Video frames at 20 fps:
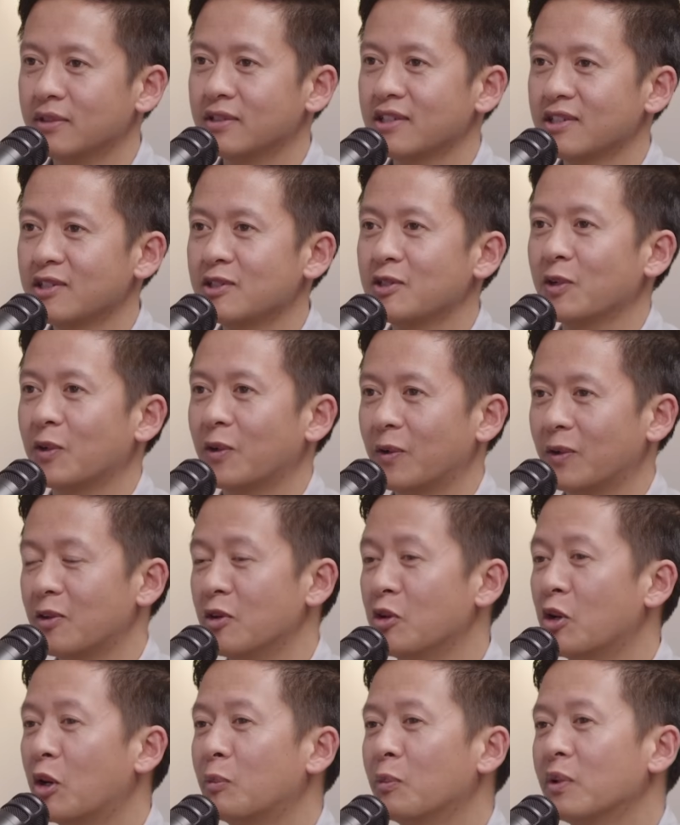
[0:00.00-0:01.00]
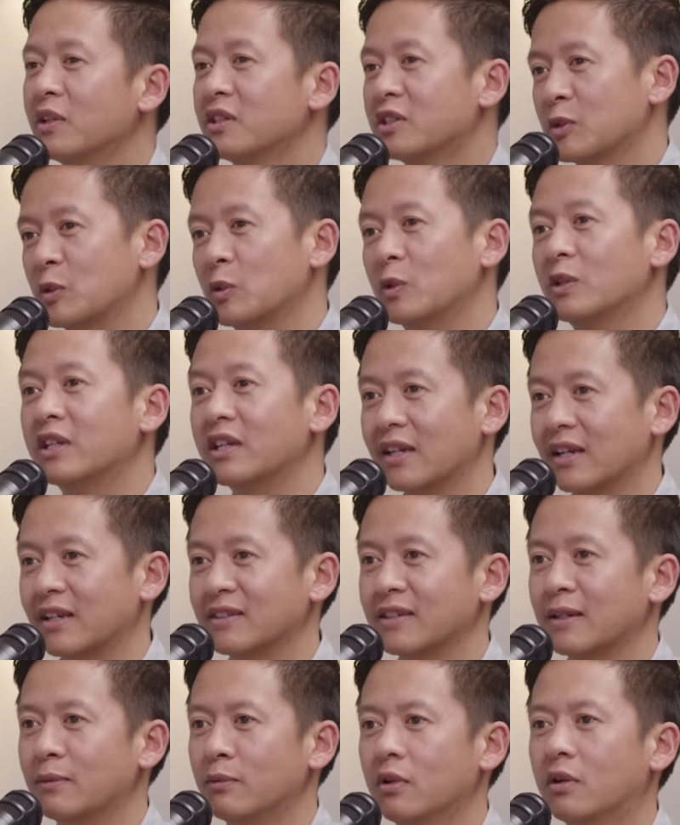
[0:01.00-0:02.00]
just your normal school day
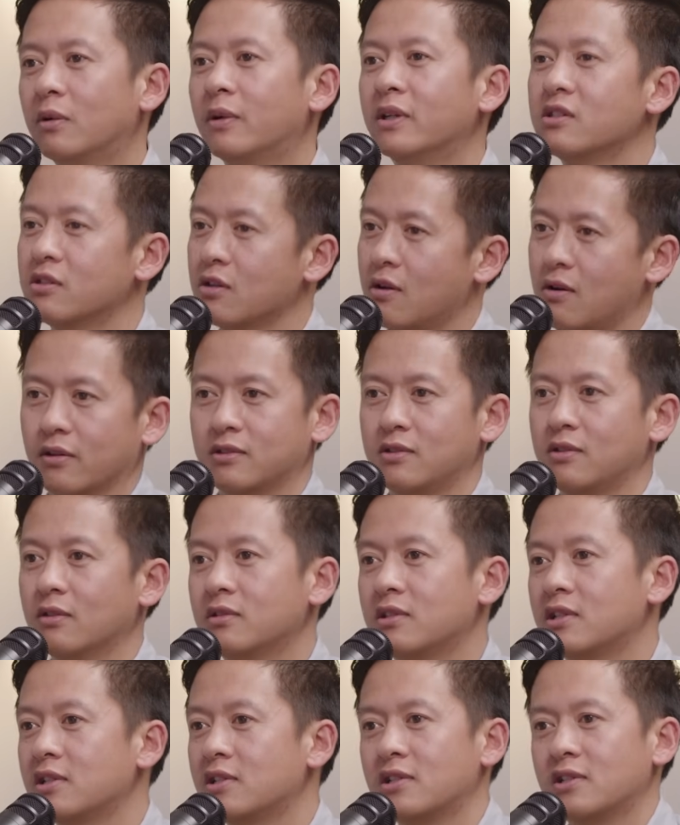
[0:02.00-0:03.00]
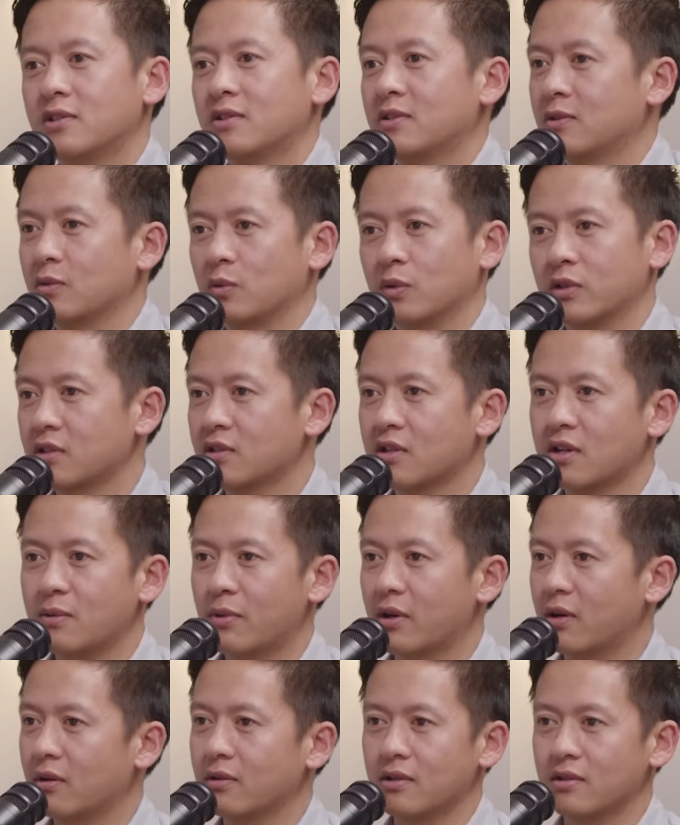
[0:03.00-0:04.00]
exam, no one talks. No teachers will just come
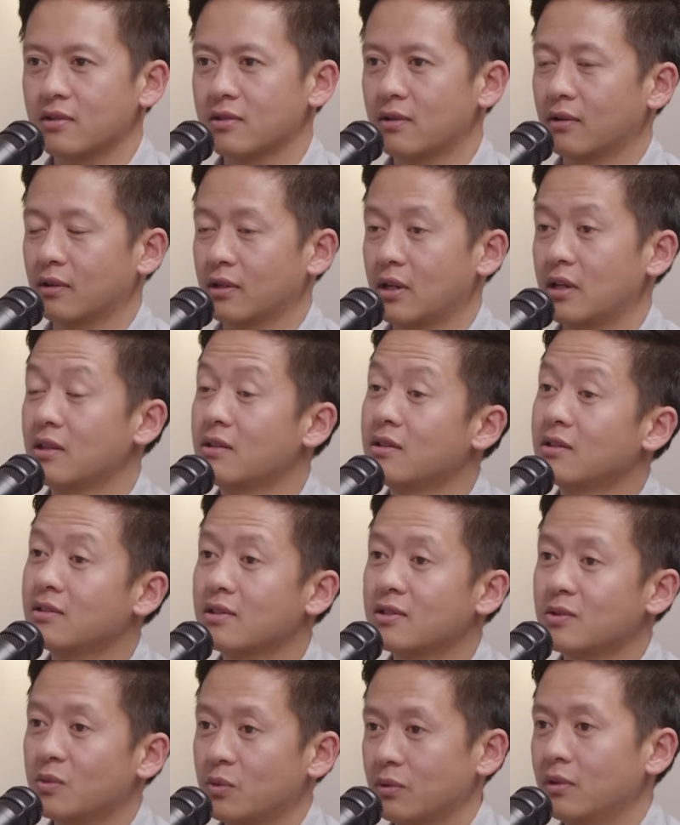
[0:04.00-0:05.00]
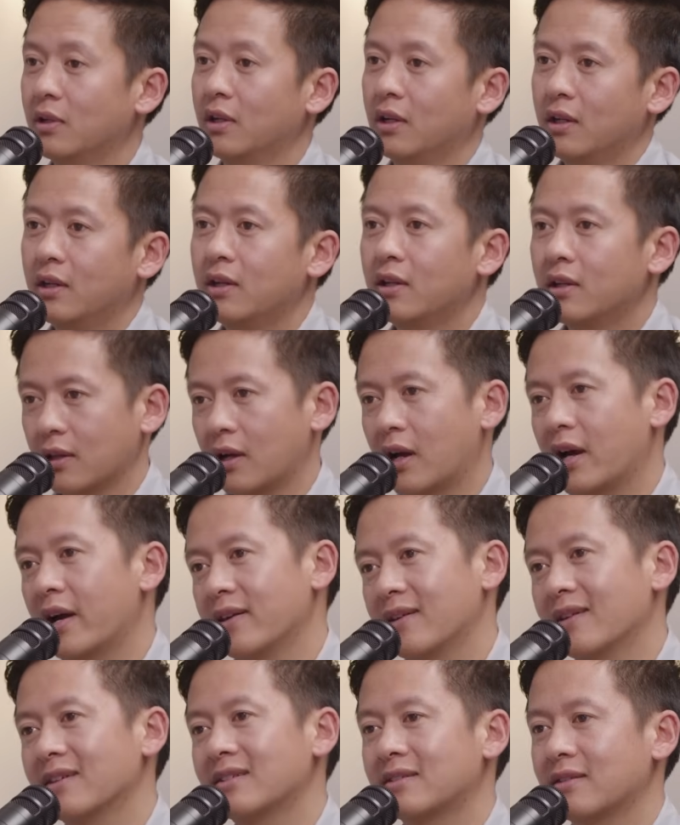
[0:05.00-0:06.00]
around and talk. And this is the
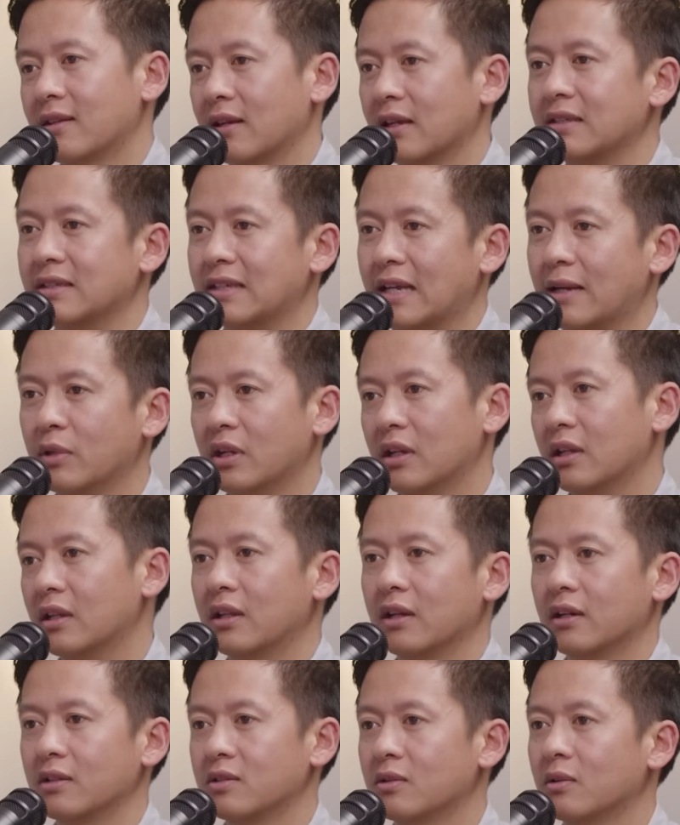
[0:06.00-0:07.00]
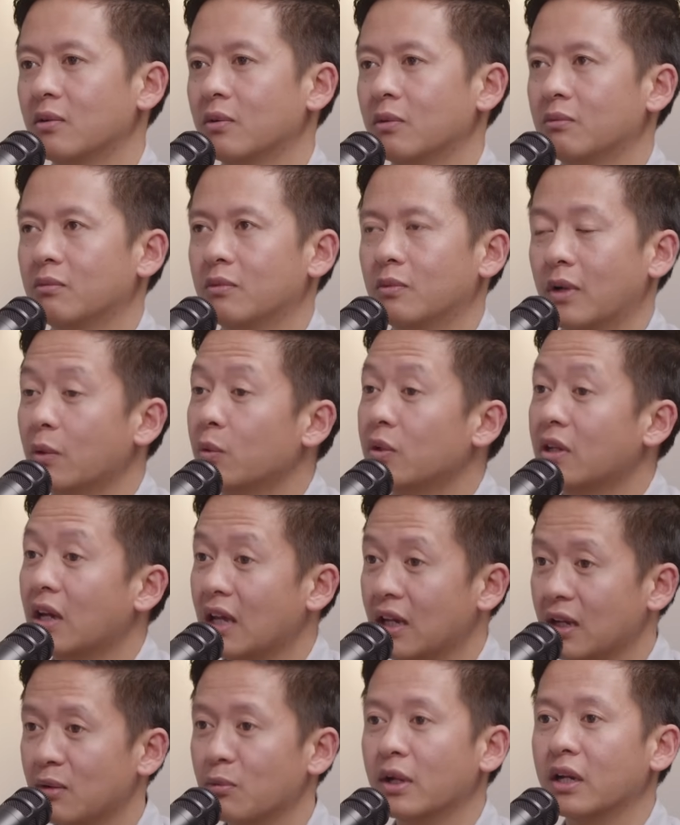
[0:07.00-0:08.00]
highest exam in India. So why would
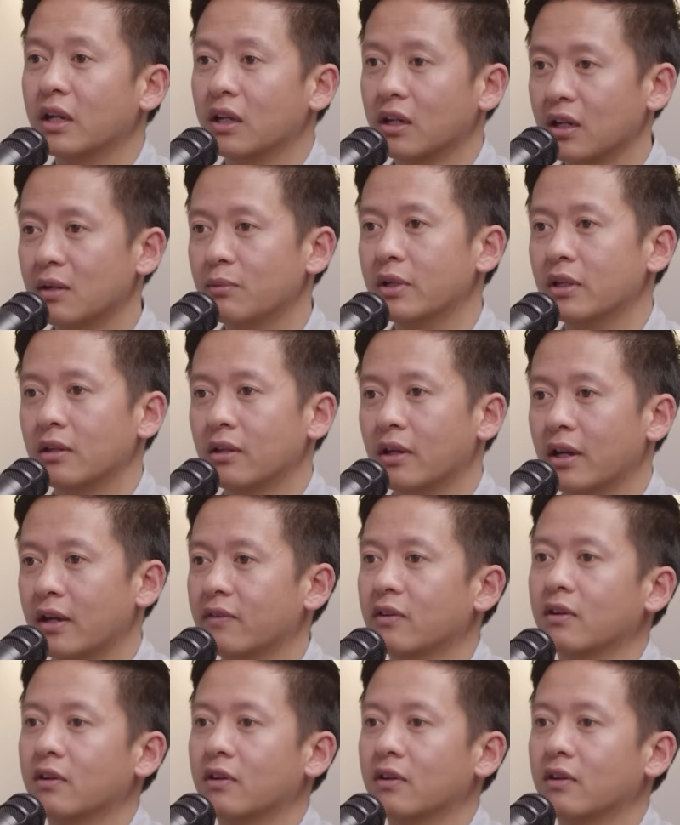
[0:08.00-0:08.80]
anybody come and have a